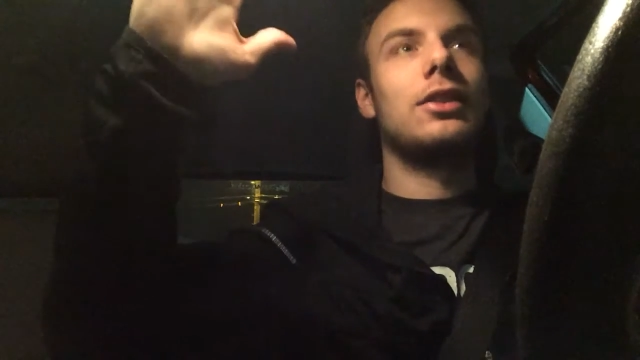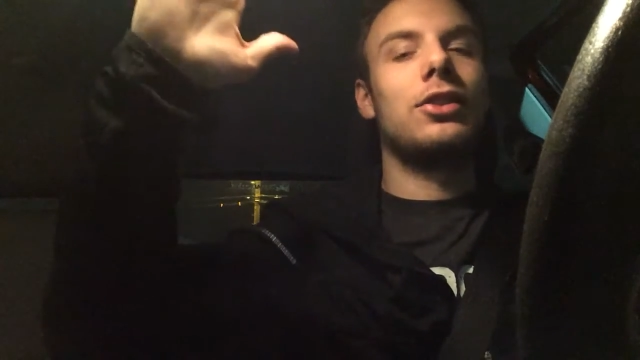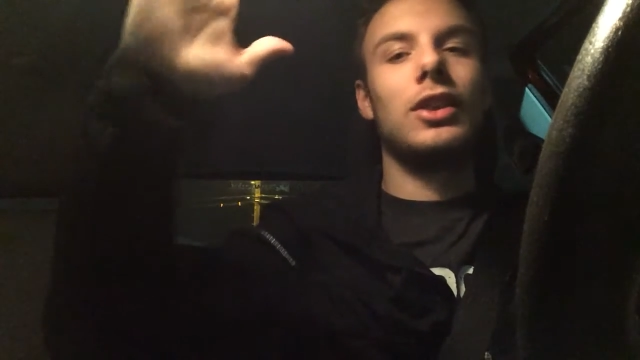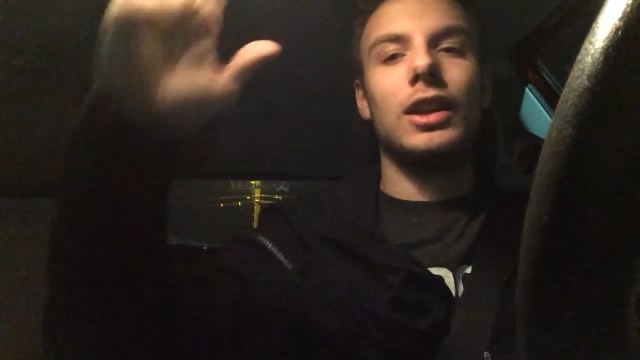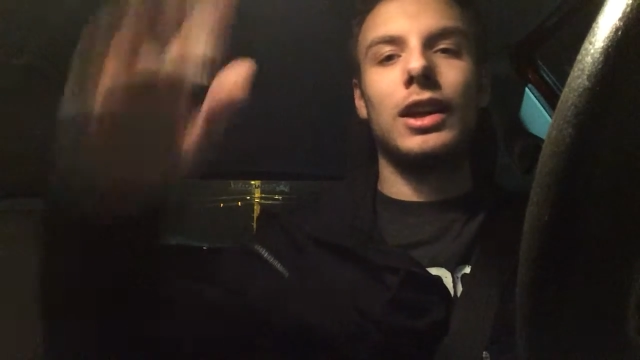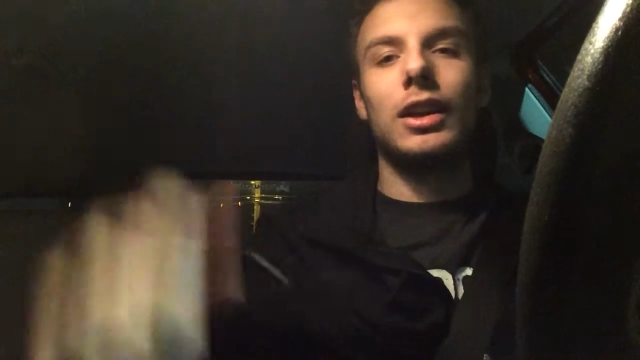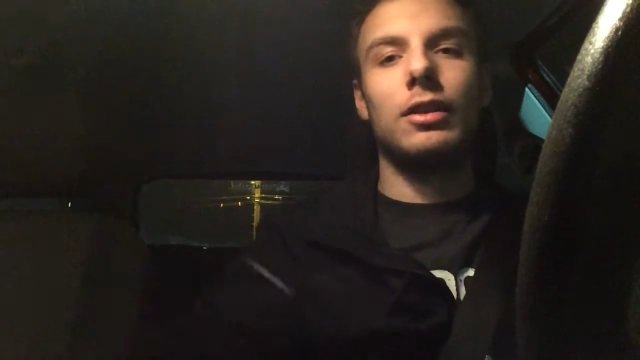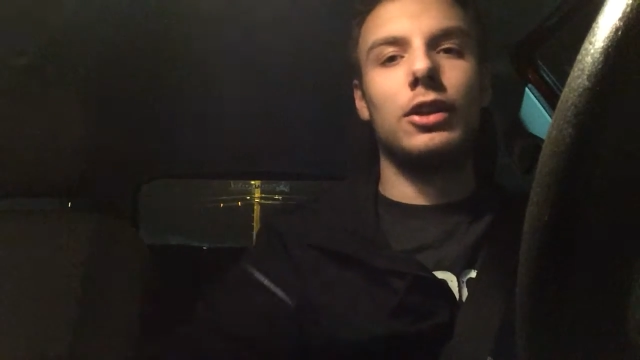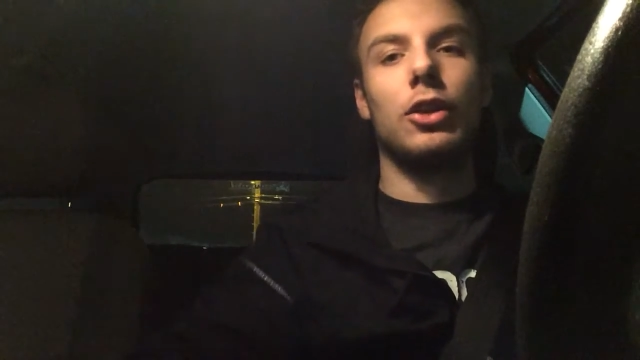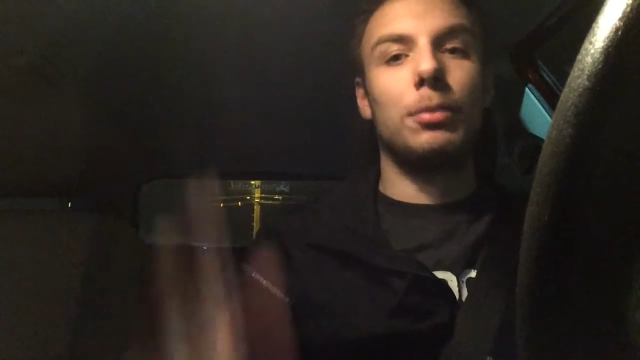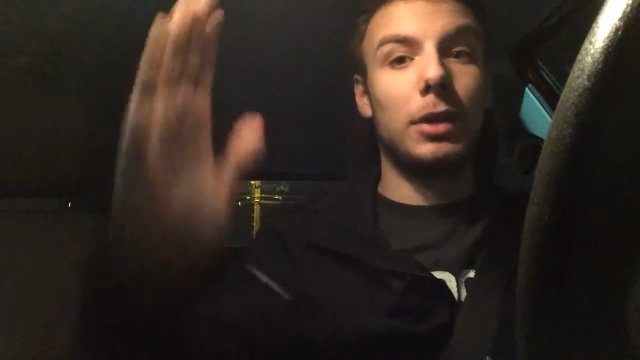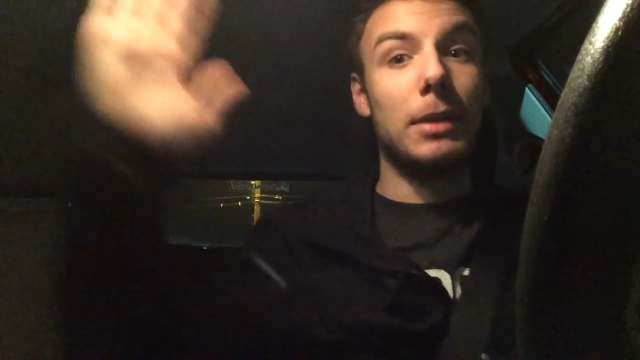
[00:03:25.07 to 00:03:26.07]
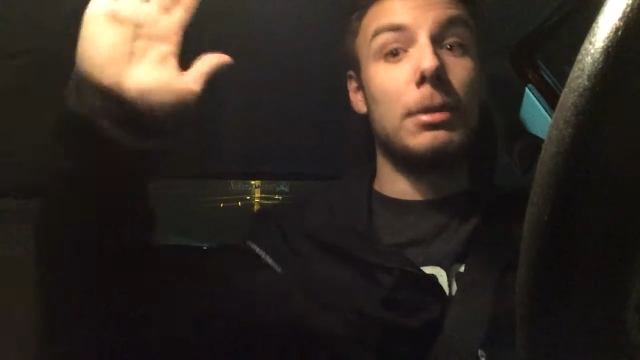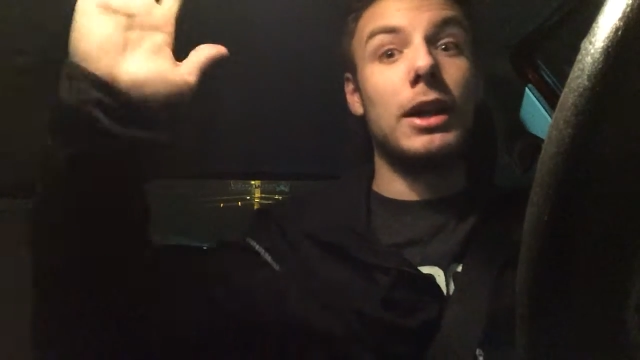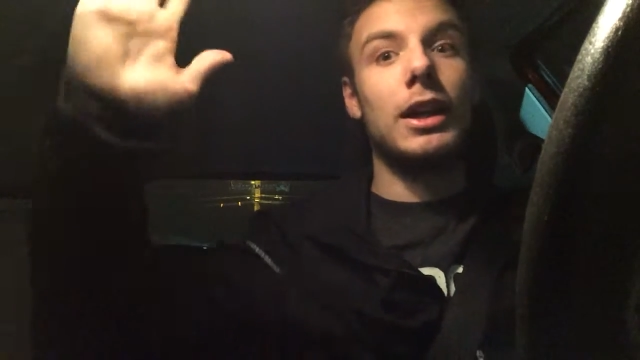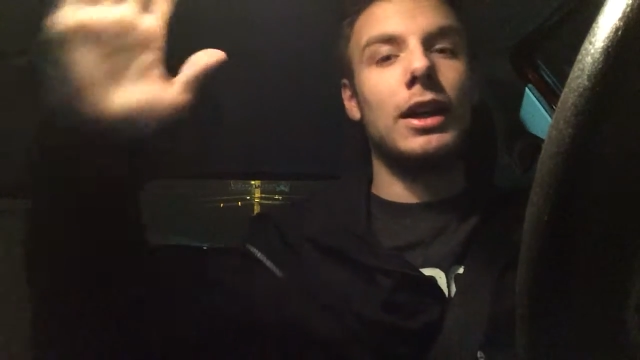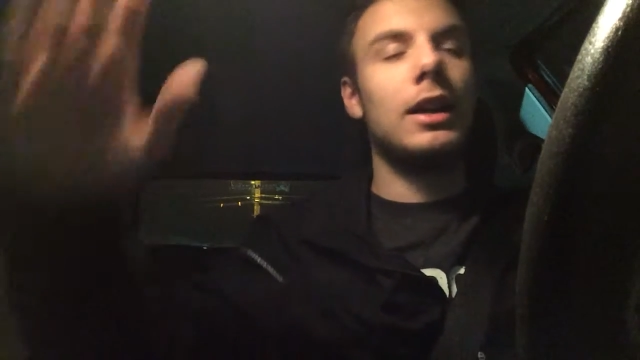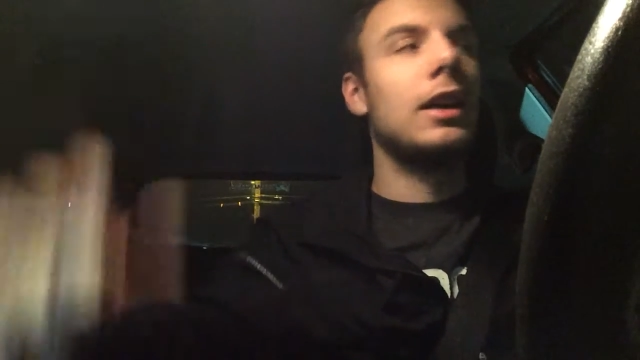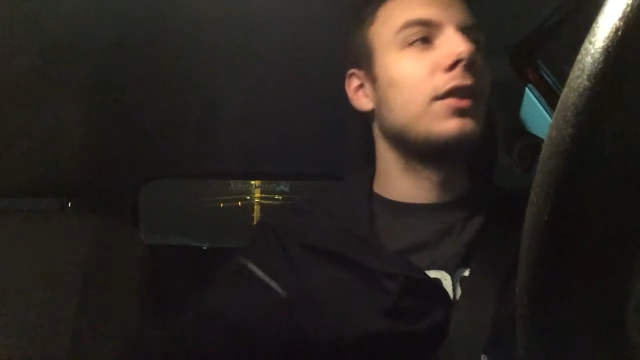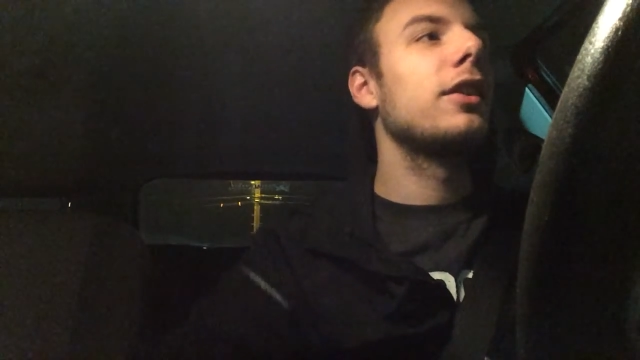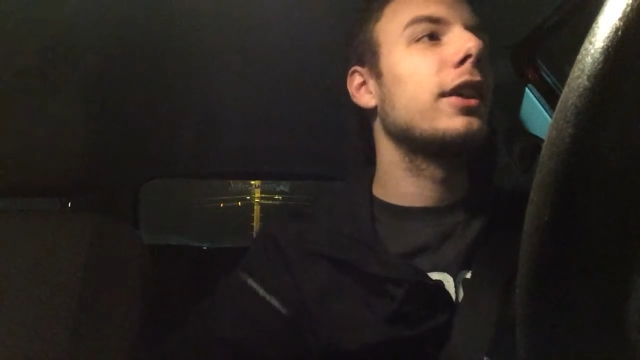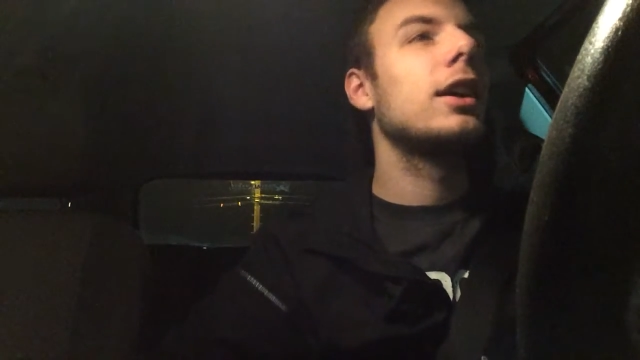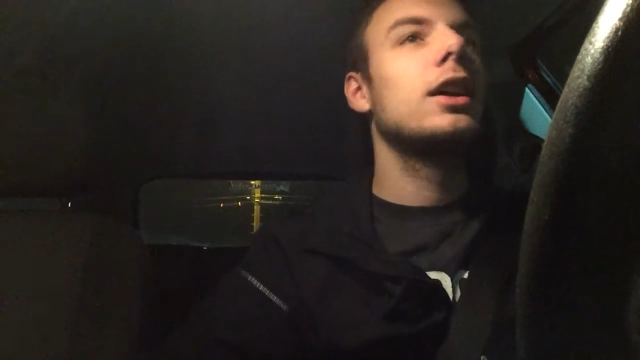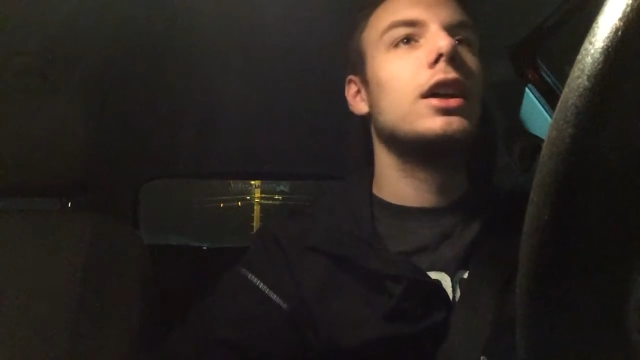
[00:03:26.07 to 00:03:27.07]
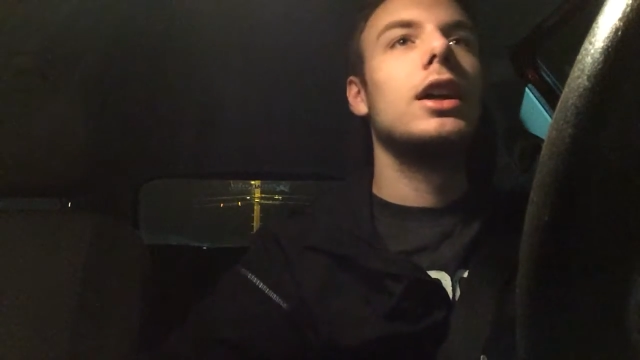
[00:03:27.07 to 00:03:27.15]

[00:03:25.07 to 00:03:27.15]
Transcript: seeing it, pretty big and everything.